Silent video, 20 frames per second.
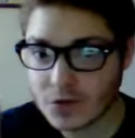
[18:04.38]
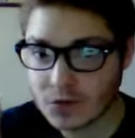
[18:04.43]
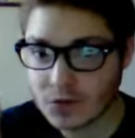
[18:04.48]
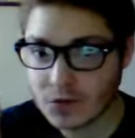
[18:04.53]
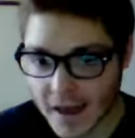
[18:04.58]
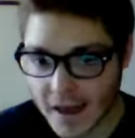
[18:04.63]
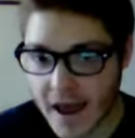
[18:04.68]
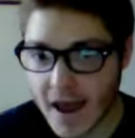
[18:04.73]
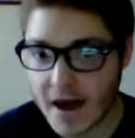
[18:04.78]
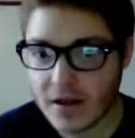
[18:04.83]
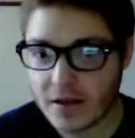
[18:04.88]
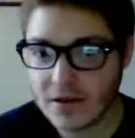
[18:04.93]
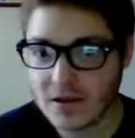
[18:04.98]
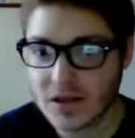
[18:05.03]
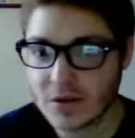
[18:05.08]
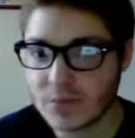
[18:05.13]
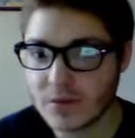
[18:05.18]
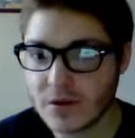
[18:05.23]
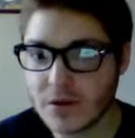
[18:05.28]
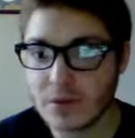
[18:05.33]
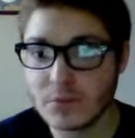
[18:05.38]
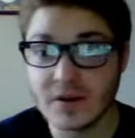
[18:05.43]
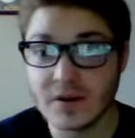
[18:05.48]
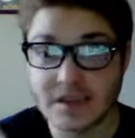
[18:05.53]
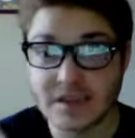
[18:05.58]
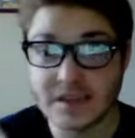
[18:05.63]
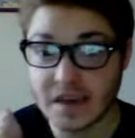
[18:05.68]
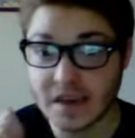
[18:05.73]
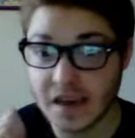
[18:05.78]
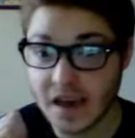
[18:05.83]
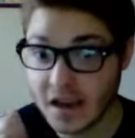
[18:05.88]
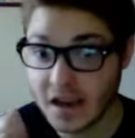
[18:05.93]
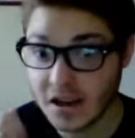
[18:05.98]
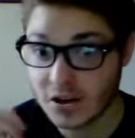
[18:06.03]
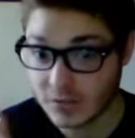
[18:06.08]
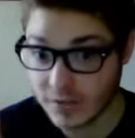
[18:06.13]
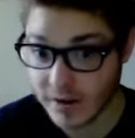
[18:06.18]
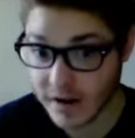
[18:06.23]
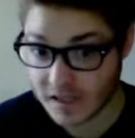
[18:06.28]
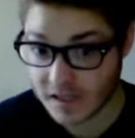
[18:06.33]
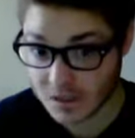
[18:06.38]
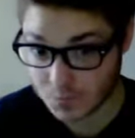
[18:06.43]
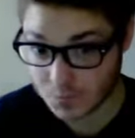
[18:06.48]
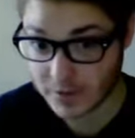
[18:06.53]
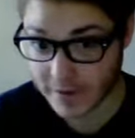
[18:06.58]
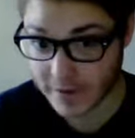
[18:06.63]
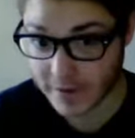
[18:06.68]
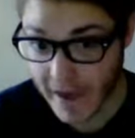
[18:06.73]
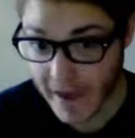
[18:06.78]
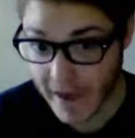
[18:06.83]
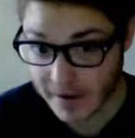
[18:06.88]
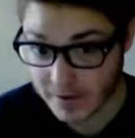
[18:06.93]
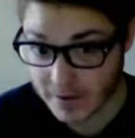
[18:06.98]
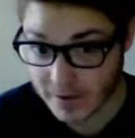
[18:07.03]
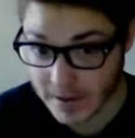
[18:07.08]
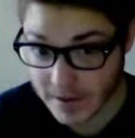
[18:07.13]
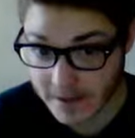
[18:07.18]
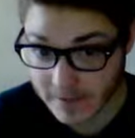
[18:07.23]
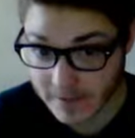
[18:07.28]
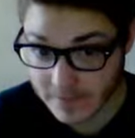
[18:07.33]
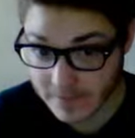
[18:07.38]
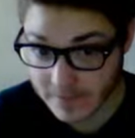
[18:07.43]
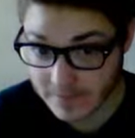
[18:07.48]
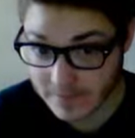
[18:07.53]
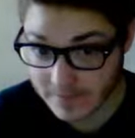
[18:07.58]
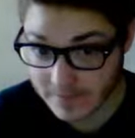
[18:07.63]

the reality pill because they can't grasp reality.